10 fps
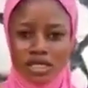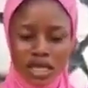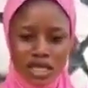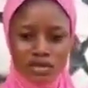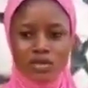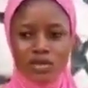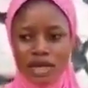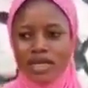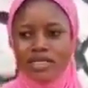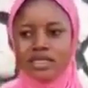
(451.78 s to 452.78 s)
His hand on my
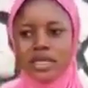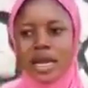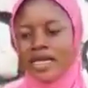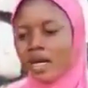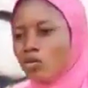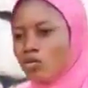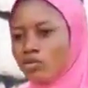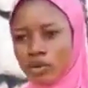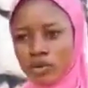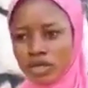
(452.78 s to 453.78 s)
head. I now
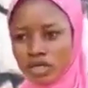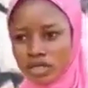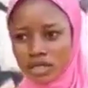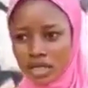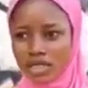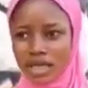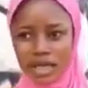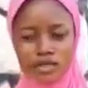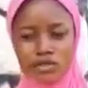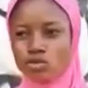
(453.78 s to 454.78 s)
moved away his hand
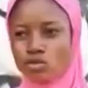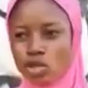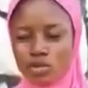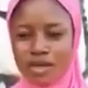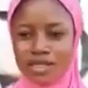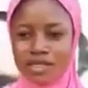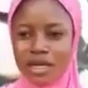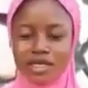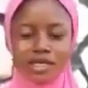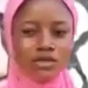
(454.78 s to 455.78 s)
that he shouldn't touch my head,
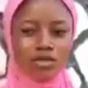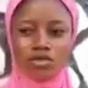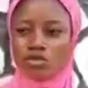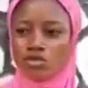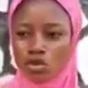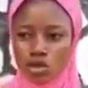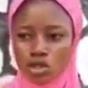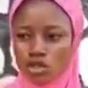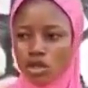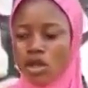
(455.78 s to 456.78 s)
that they don't used to
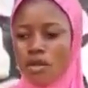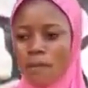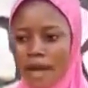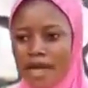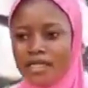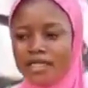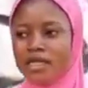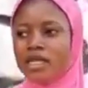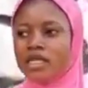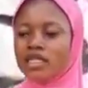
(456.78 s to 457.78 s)
touch my head.
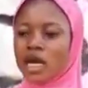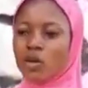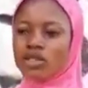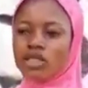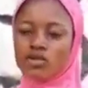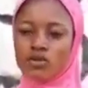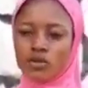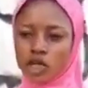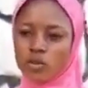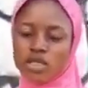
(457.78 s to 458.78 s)
He now wanted to
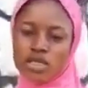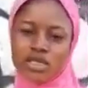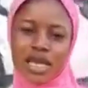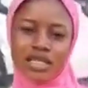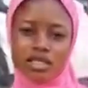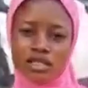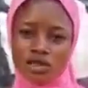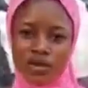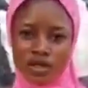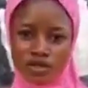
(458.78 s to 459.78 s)
force me inside
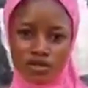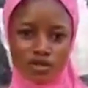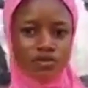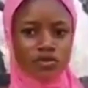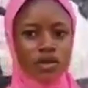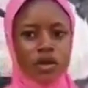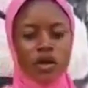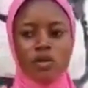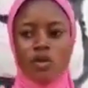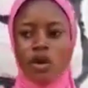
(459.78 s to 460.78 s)
his bedroom,
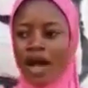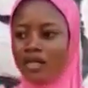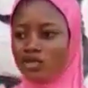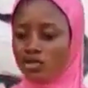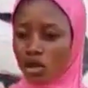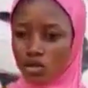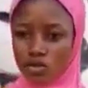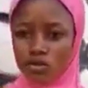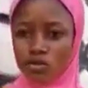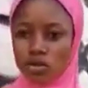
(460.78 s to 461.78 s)
but I
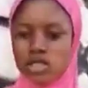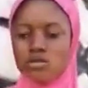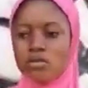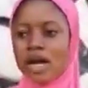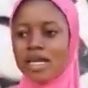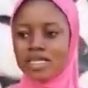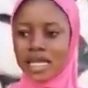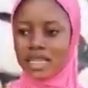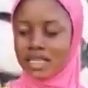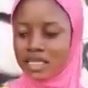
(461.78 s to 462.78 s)
struggled with him and
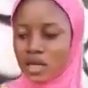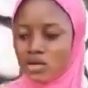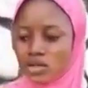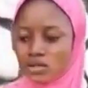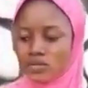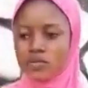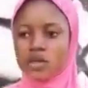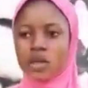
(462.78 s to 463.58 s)
started shouting